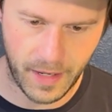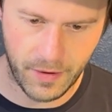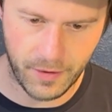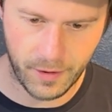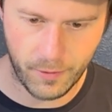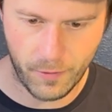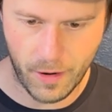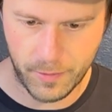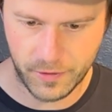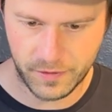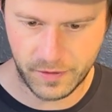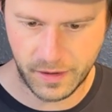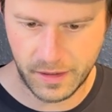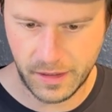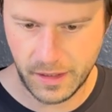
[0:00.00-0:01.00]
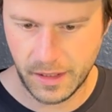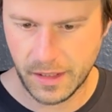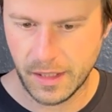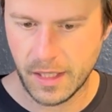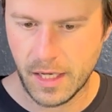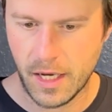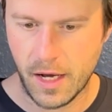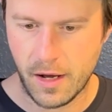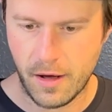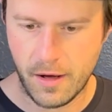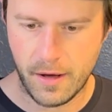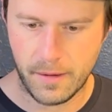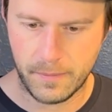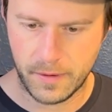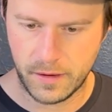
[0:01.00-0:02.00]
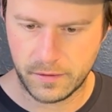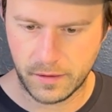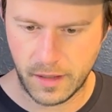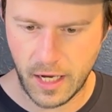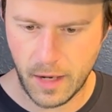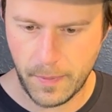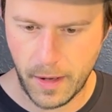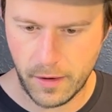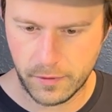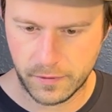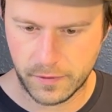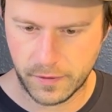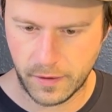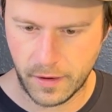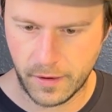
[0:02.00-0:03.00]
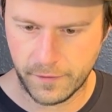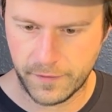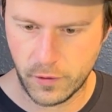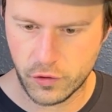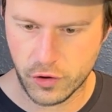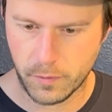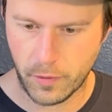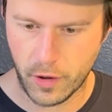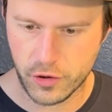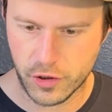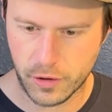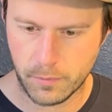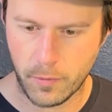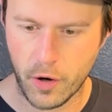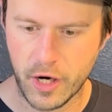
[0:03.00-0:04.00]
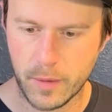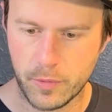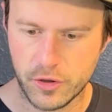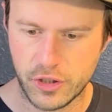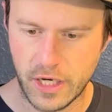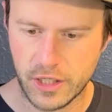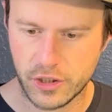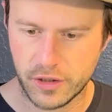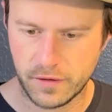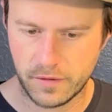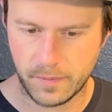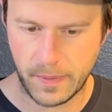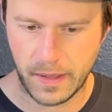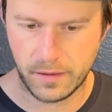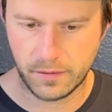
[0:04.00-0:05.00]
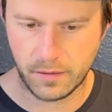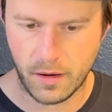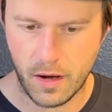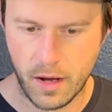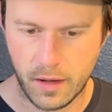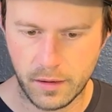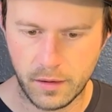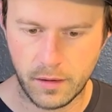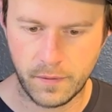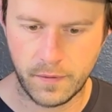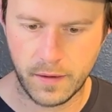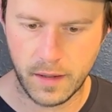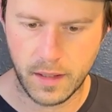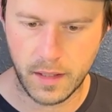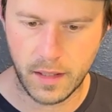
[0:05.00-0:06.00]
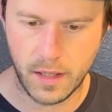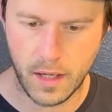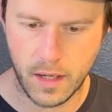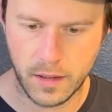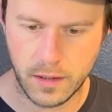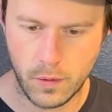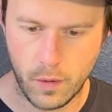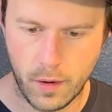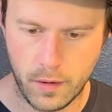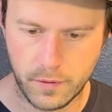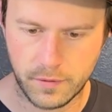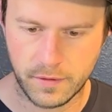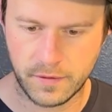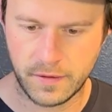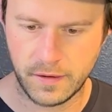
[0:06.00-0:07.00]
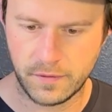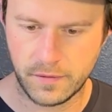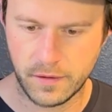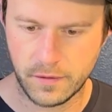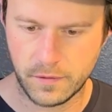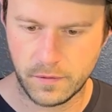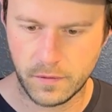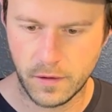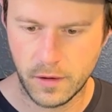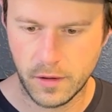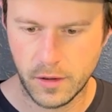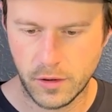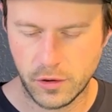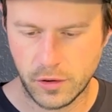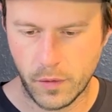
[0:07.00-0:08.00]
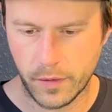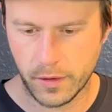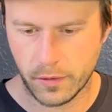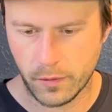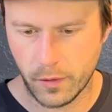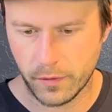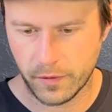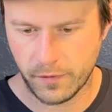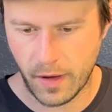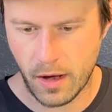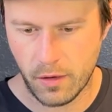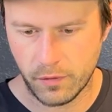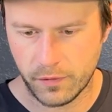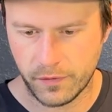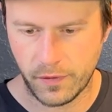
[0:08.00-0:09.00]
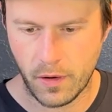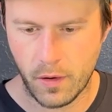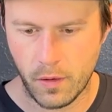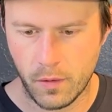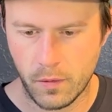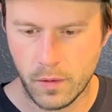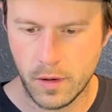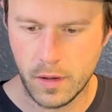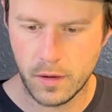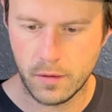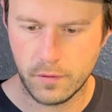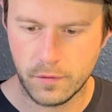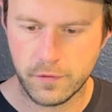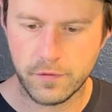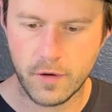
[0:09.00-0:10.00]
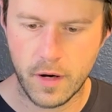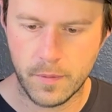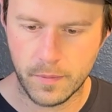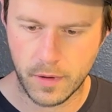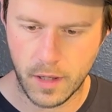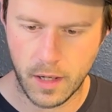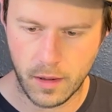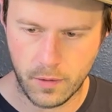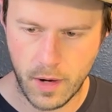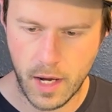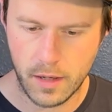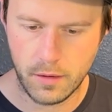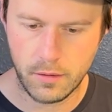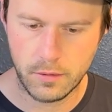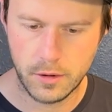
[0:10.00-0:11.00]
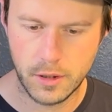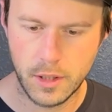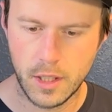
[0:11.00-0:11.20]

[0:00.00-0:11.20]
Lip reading: Eric Robertson. Said, how about future market projections based on the U-Haul statistics showing a growth of outflow from Colorado?